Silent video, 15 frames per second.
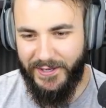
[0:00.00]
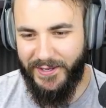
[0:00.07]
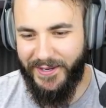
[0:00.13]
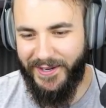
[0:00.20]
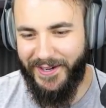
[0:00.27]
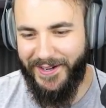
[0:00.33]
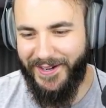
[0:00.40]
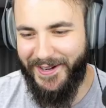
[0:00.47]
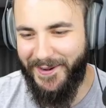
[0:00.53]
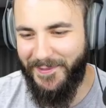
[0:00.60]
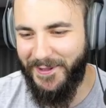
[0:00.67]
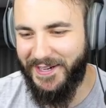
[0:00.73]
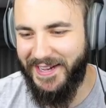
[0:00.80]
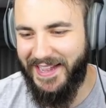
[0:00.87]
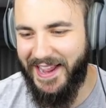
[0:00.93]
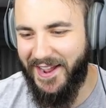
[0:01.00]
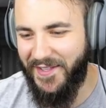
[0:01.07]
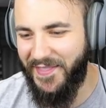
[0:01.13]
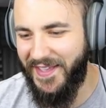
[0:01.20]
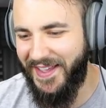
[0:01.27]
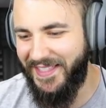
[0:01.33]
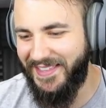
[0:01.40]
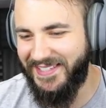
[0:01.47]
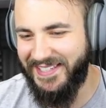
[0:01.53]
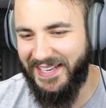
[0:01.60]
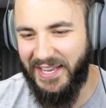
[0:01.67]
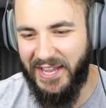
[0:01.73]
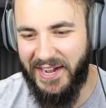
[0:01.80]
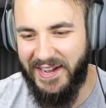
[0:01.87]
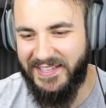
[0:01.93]
Oh, I'm looking down there. There's a
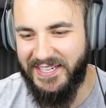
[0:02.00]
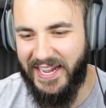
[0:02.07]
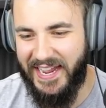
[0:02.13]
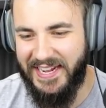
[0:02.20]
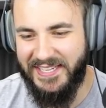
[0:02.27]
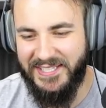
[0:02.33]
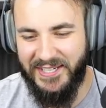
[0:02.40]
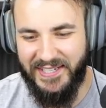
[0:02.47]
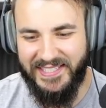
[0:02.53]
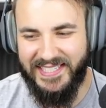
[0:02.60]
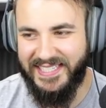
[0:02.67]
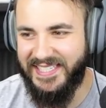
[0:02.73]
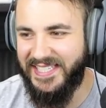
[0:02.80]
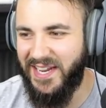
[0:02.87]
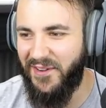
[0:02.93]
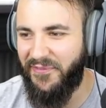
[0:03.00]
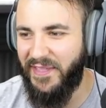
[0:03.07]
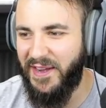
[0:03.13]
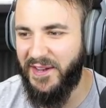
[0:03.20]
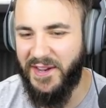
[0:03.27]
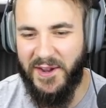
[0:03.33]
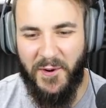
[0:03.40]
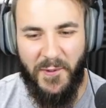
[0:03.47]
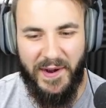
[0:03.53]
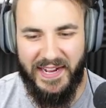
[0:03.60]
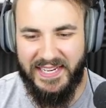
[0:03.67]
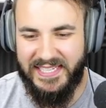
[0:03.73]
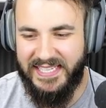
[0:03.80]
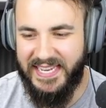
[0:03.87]
lot of dinosaurs and stuff that are going to want us